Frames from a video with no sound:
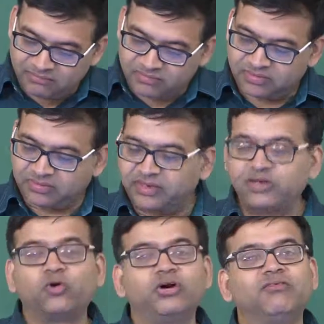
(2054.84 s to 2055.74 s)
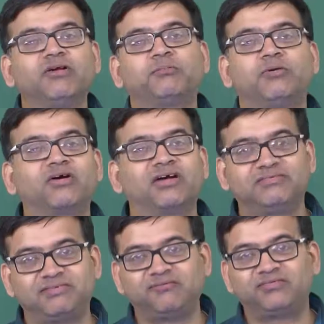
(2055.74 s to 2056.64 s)
the decoding will progress
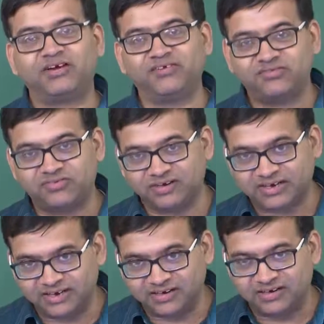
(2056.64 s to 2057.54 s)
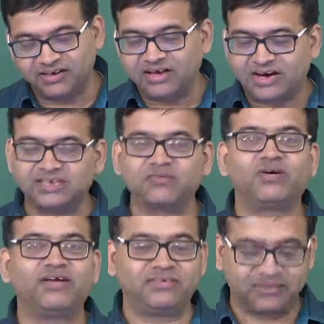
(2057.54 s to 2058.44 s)
if there is a tunnel,
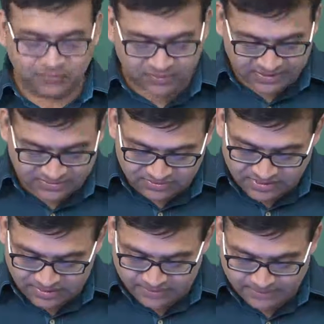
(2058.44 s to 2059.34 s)
otherwise it will get stuck.